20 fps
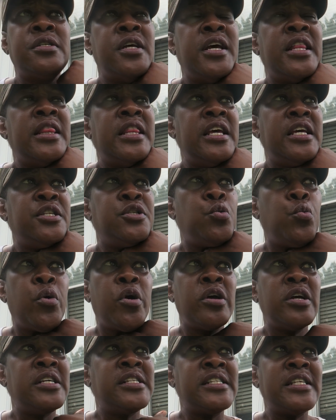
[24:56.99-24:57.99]
and then to
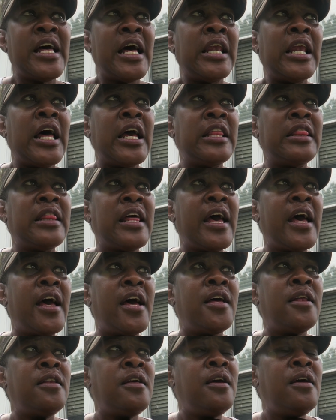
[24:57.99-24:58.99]
where it's not like
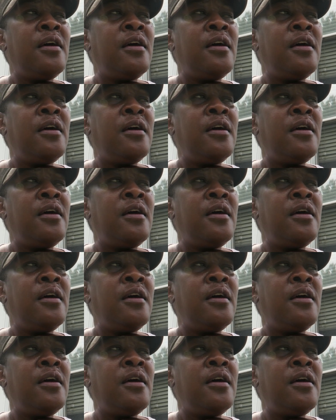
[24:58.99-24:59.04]
that.